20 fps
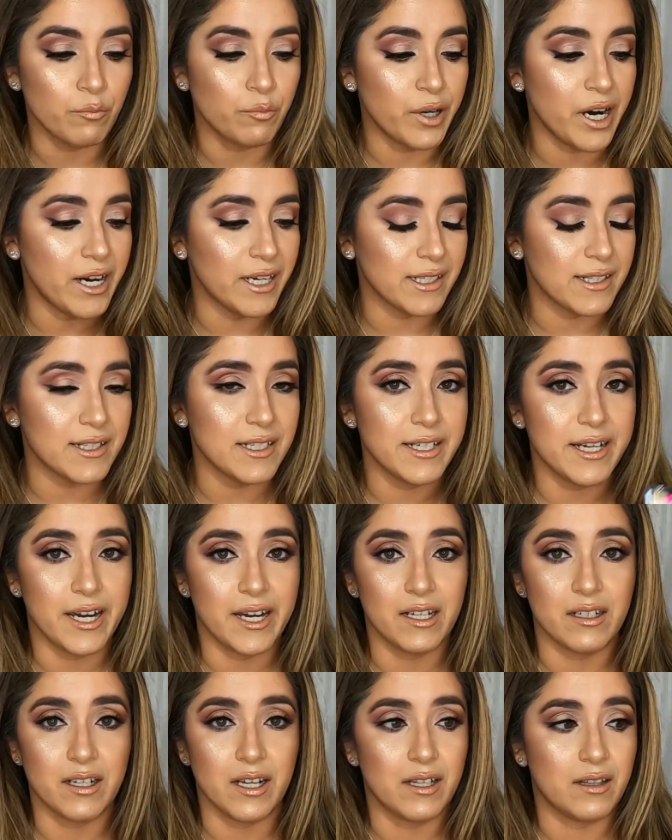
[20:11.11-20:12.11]
product to
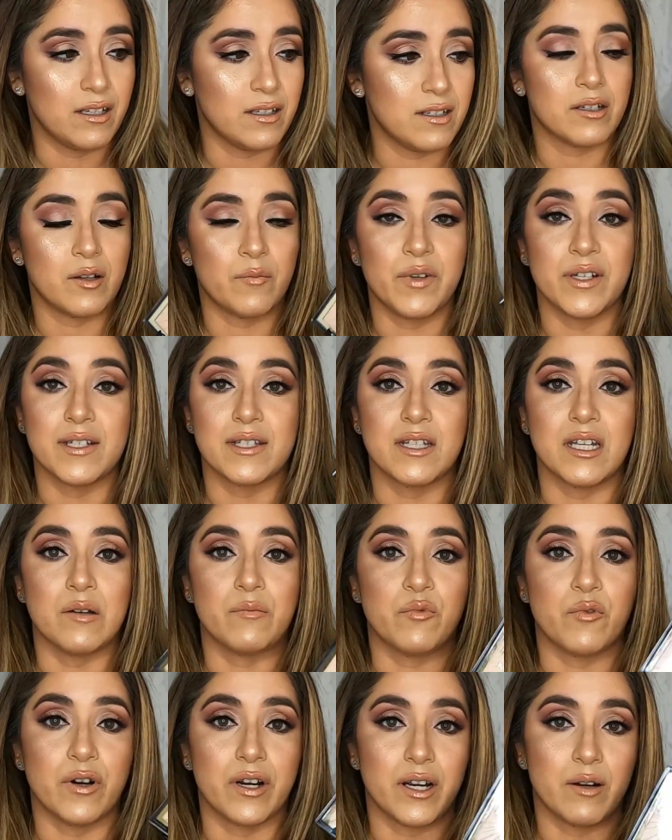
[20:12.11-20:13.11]
get, and this is going to be a
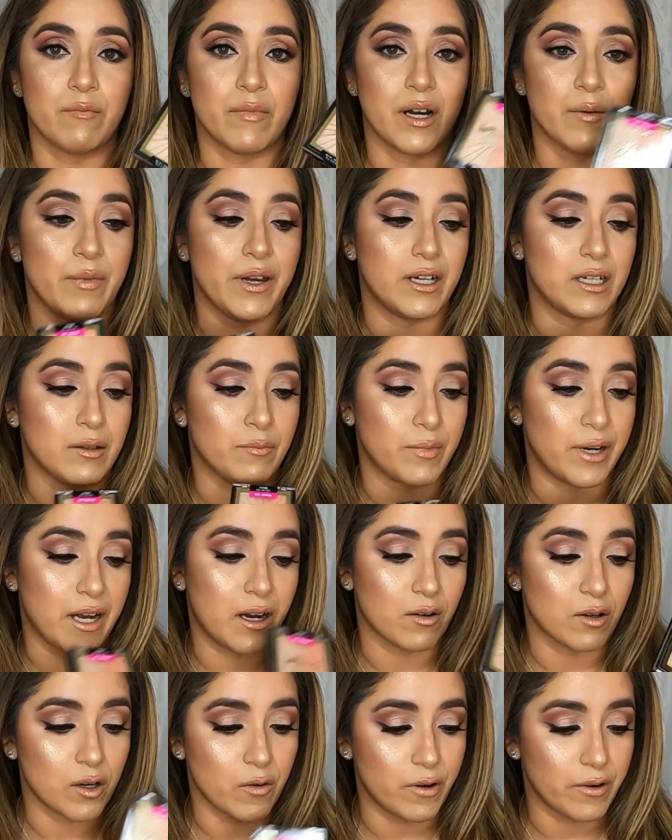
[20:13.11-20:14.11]
staple in my makeup
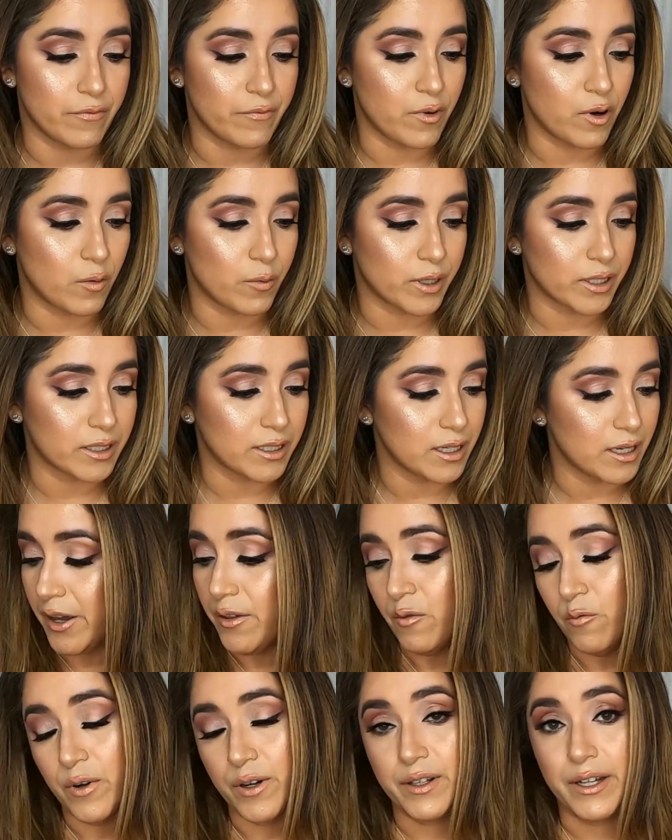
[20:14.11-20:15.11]
now going forward.
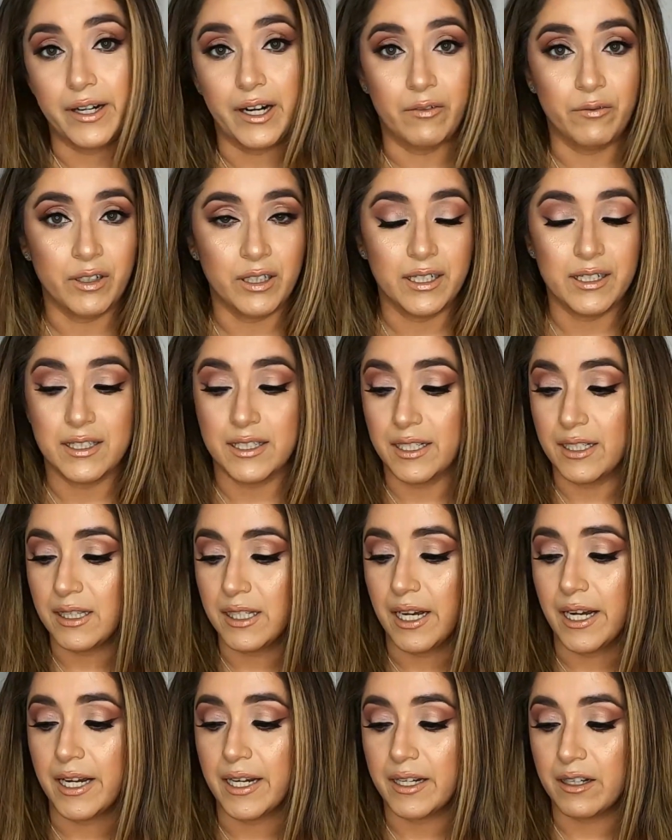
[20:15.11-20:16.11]
Another one that I really did
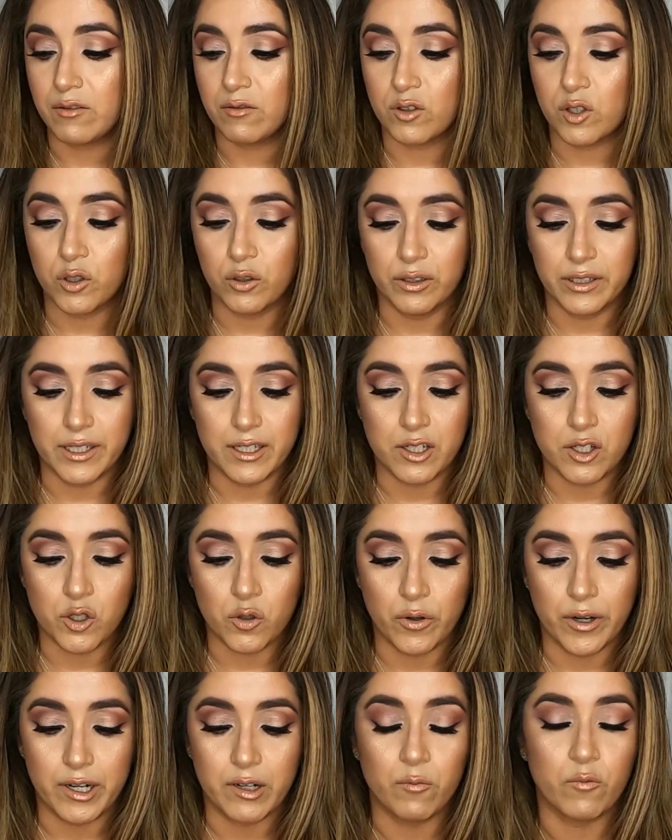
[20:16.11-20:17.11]
like and truly
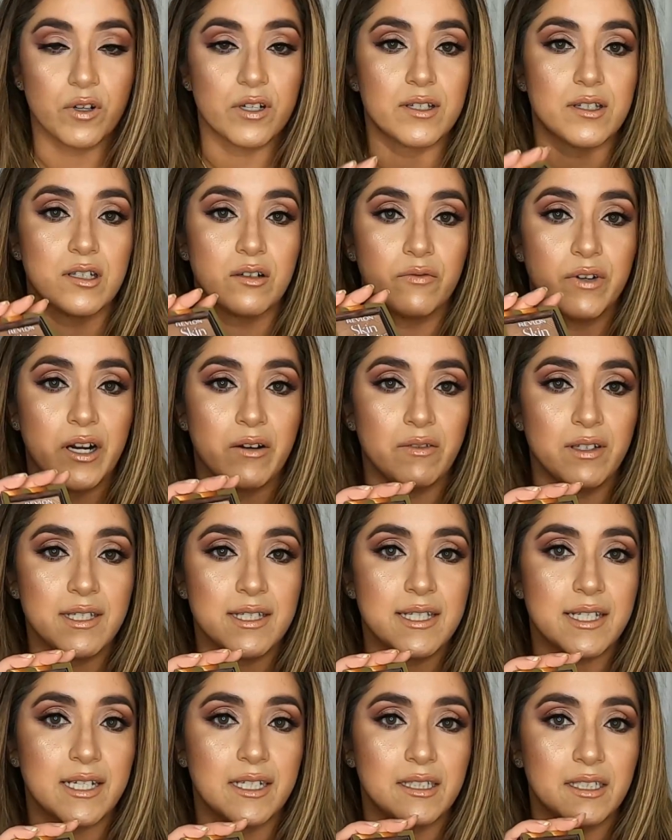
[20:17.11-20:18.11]
enjoyed was the
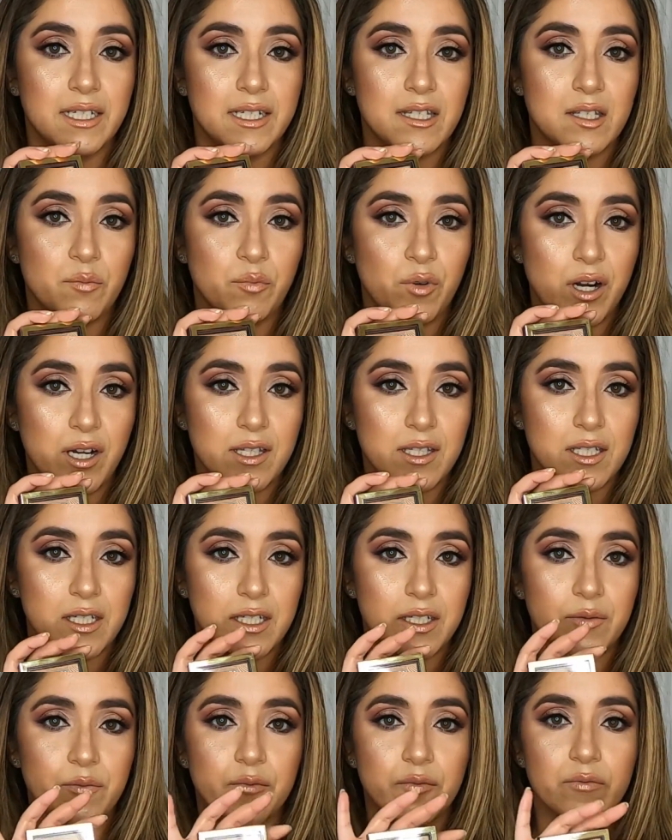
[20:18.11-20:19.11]
Revlon Skin Lights
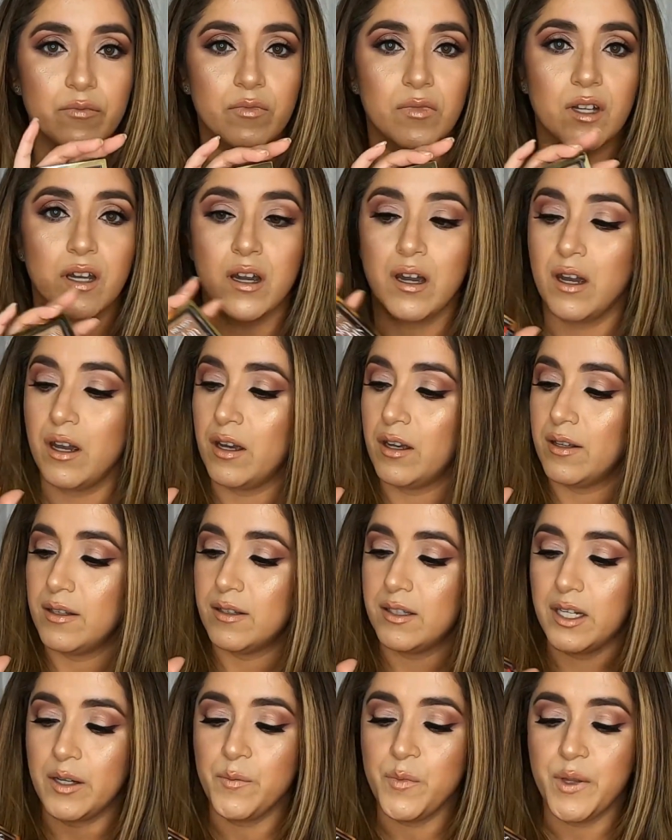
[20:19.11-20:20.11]
bronzer.
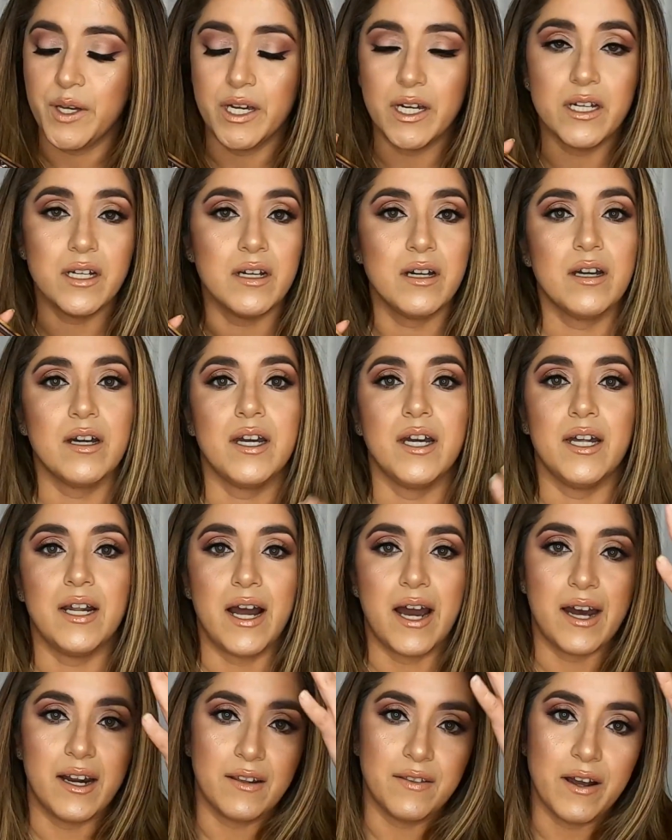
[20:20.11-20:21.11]
Same thing,
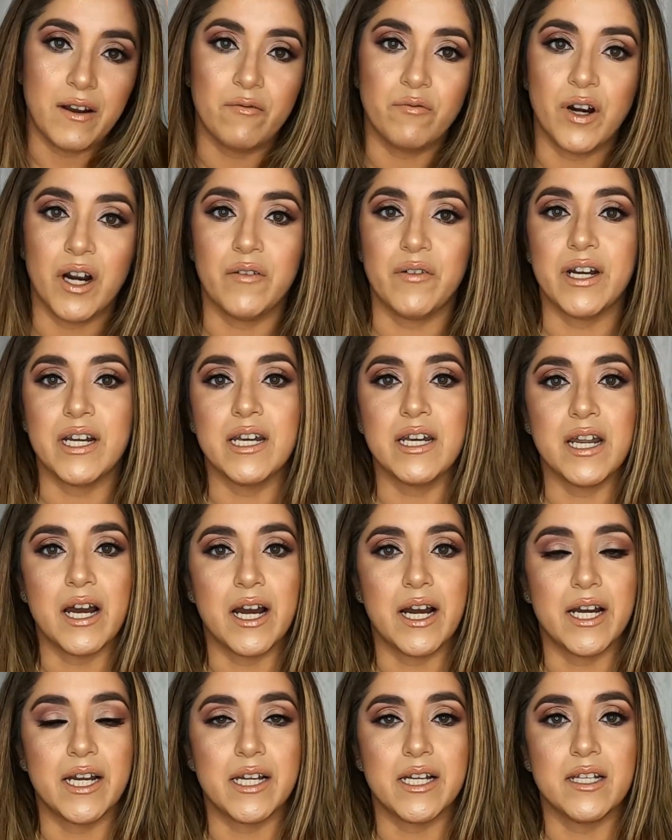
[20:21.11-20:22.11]
it added that very
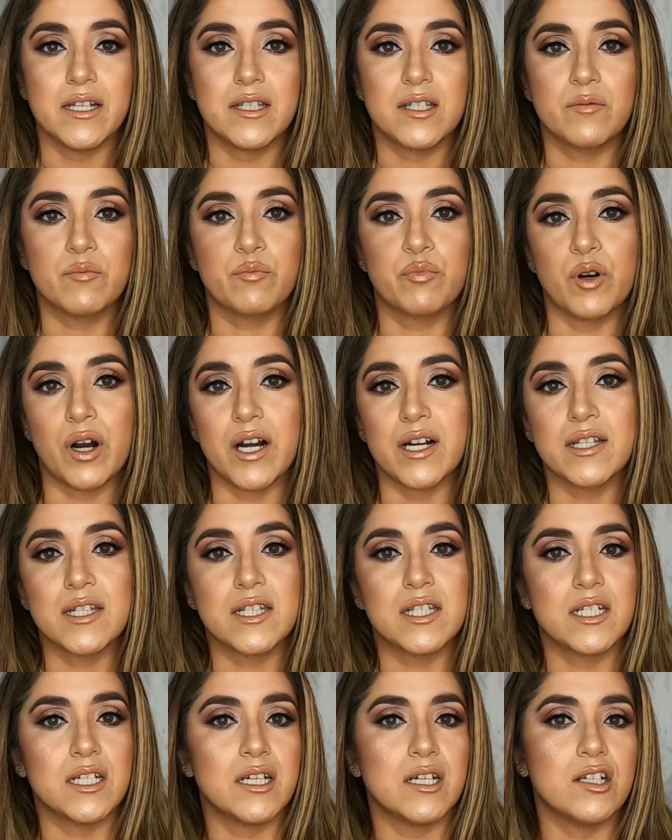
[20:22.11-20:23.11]
nice
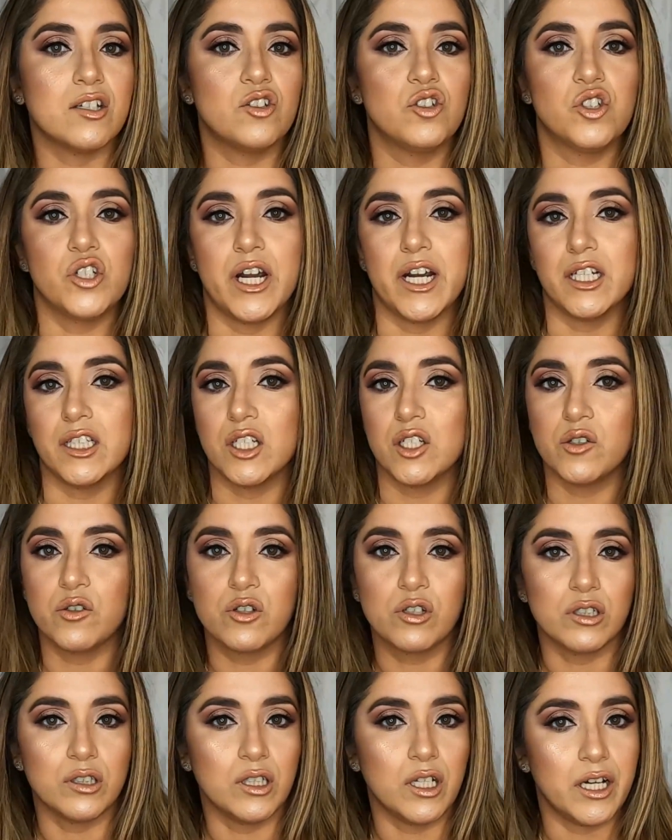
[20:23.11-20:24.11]
bronzy
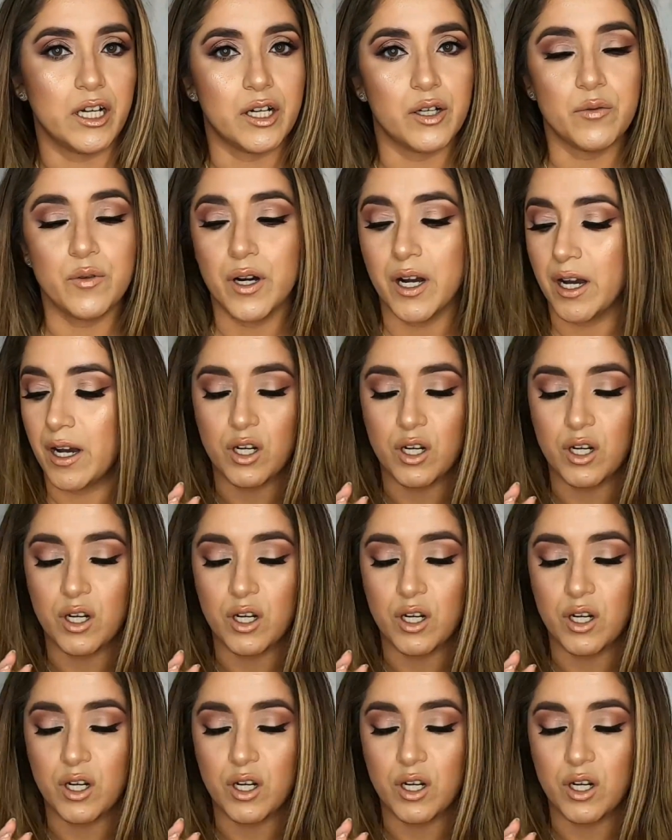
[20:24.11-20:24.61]
JLo glow.